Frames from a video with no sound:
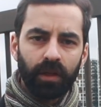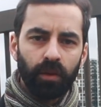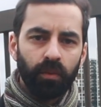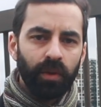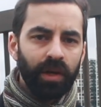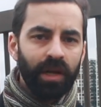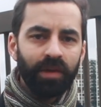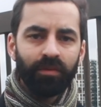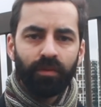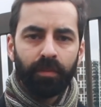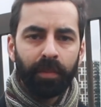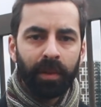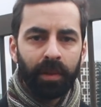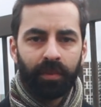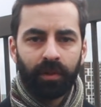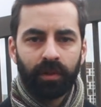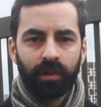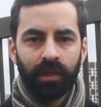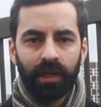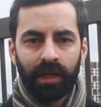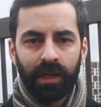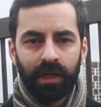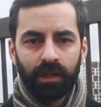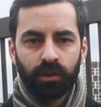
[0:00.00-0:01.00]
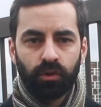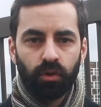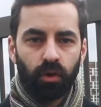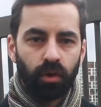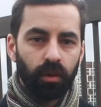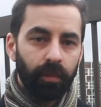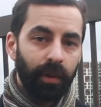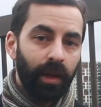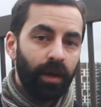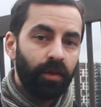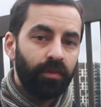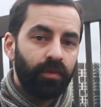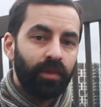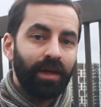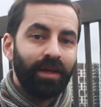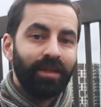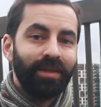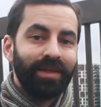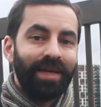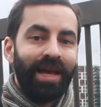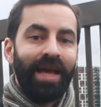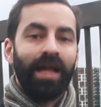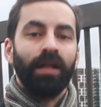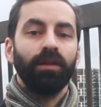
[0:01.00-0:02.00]
whenever people talk about the
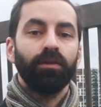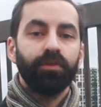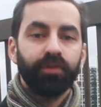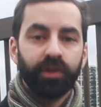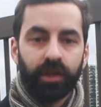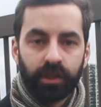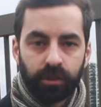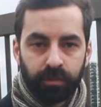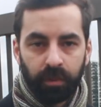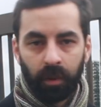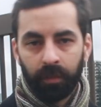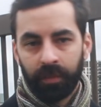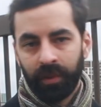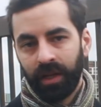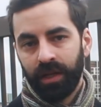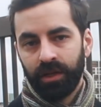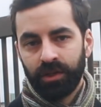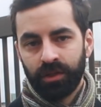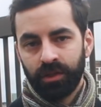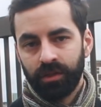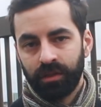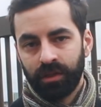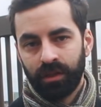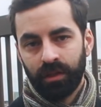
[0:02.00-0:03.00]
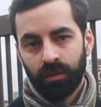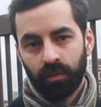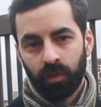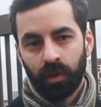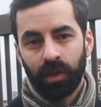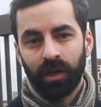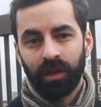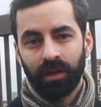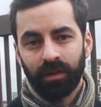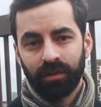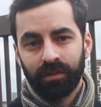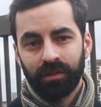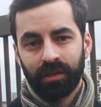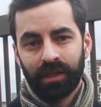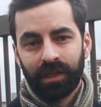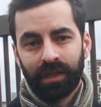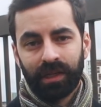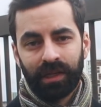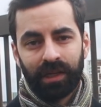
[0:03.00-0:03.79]
healthiest populations in the world,